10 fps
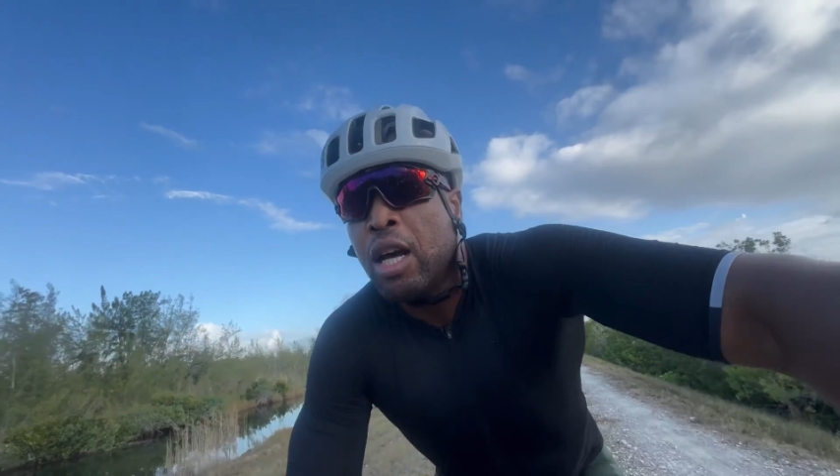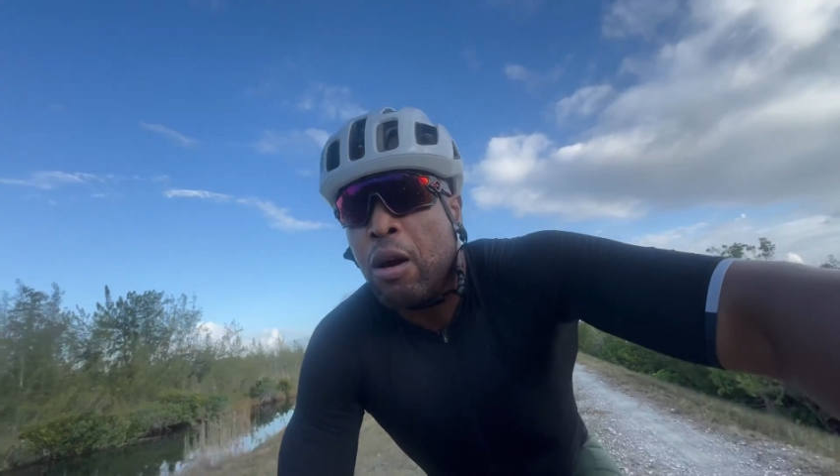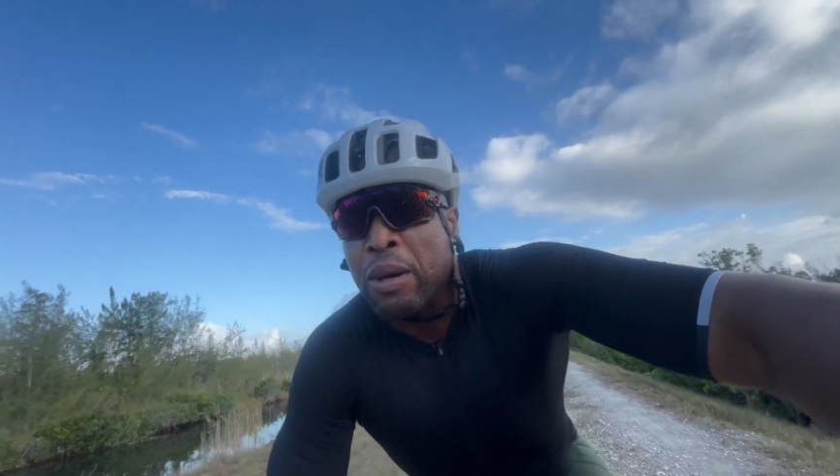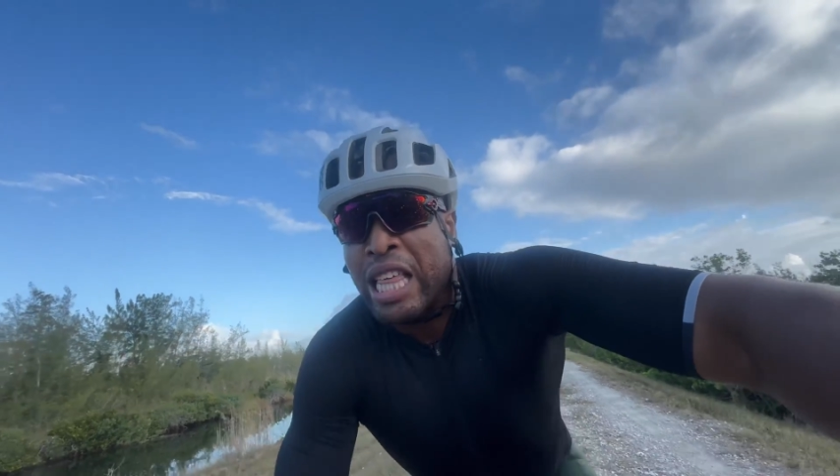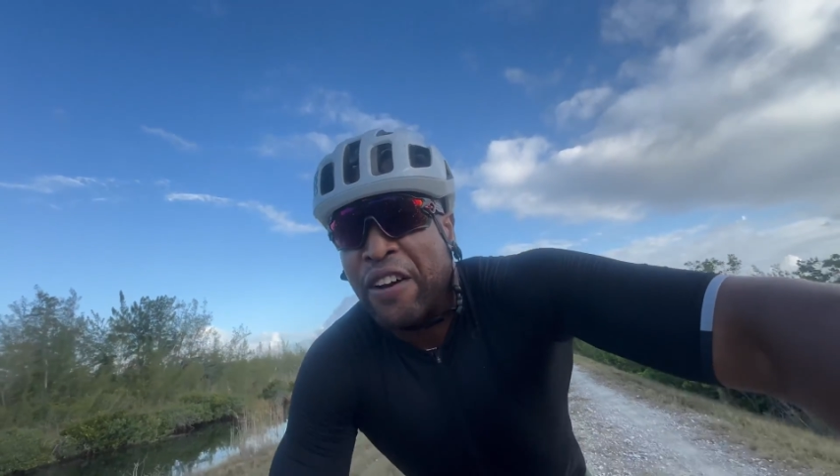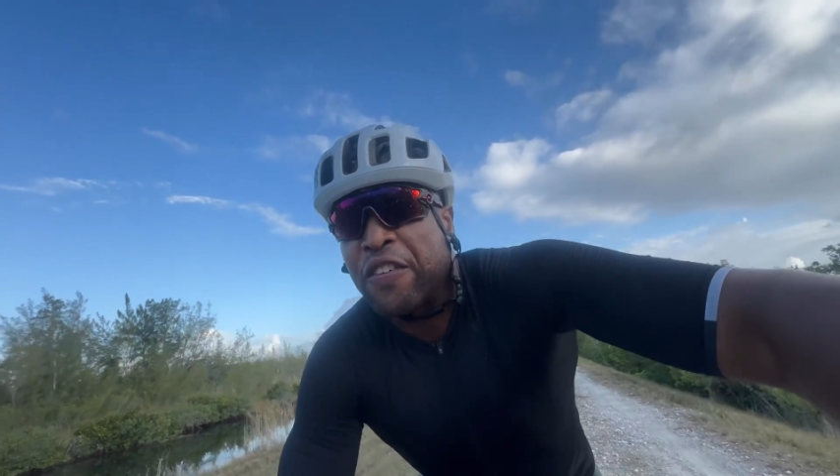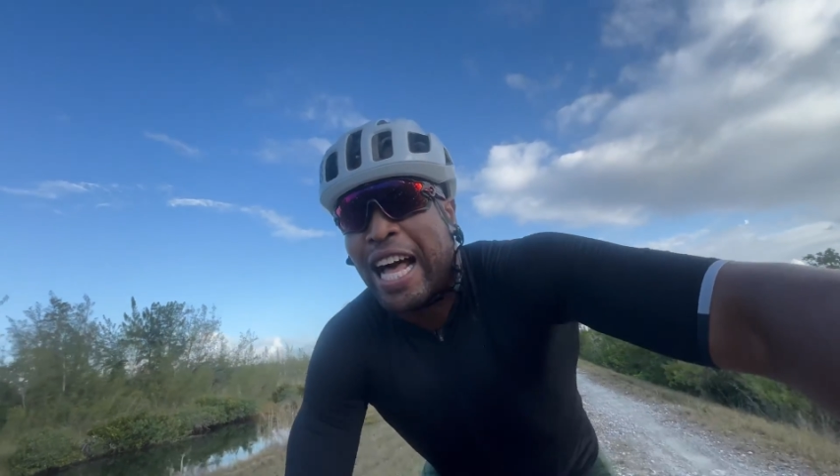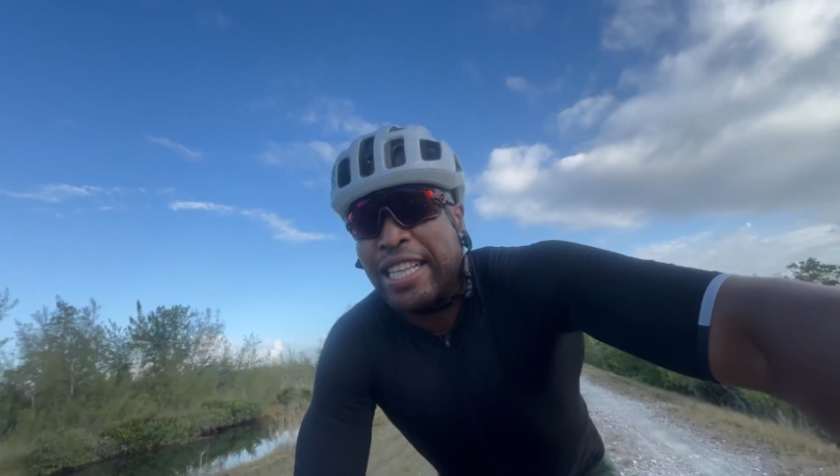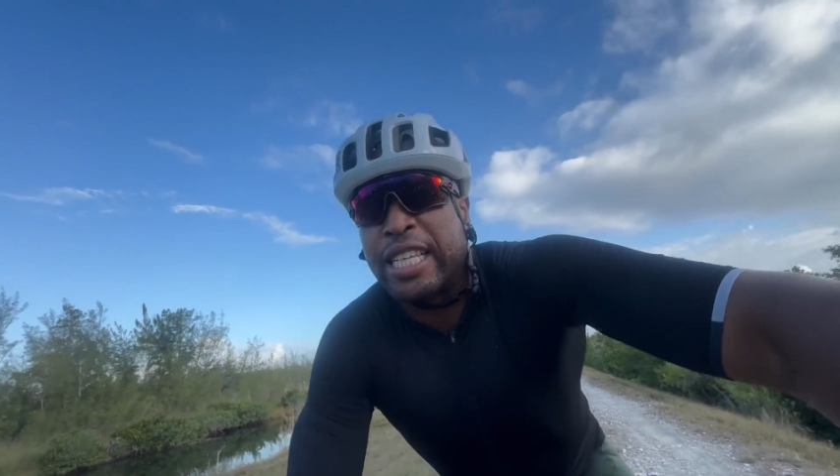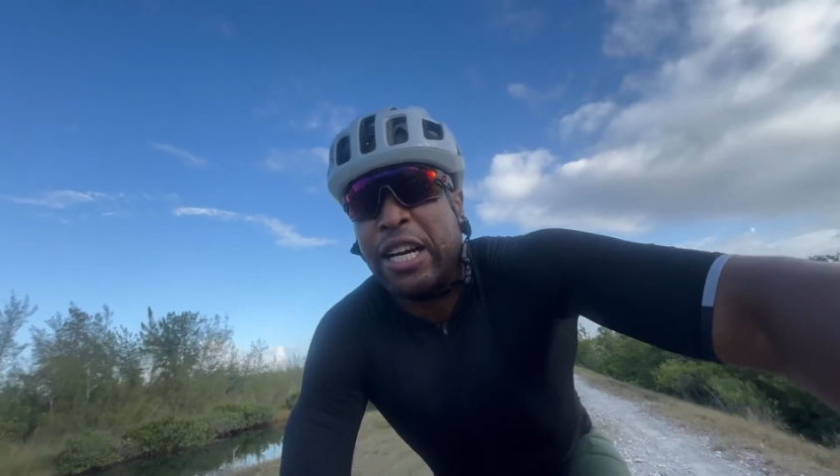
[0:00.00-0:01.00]
with that
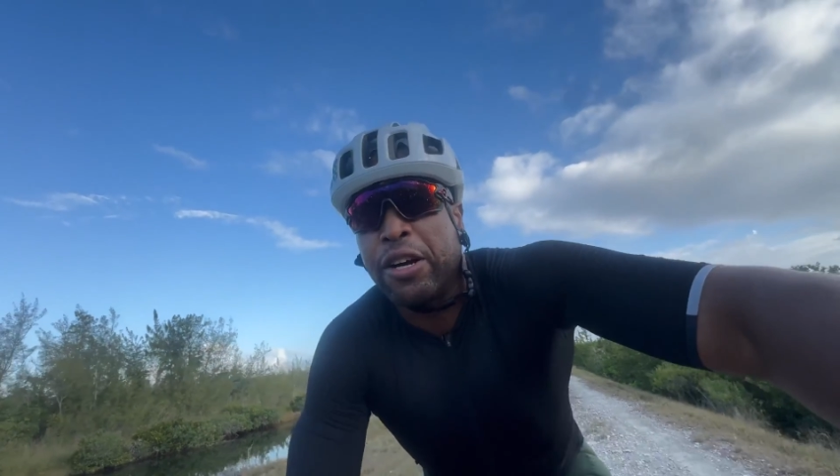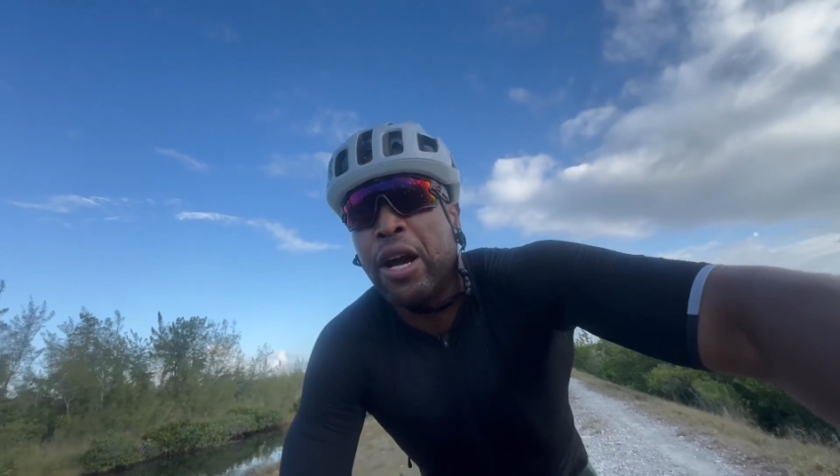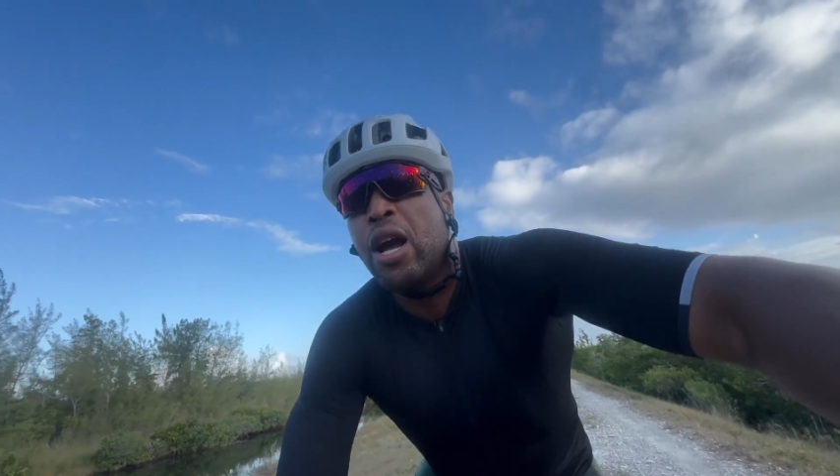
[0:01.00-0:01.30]
flat center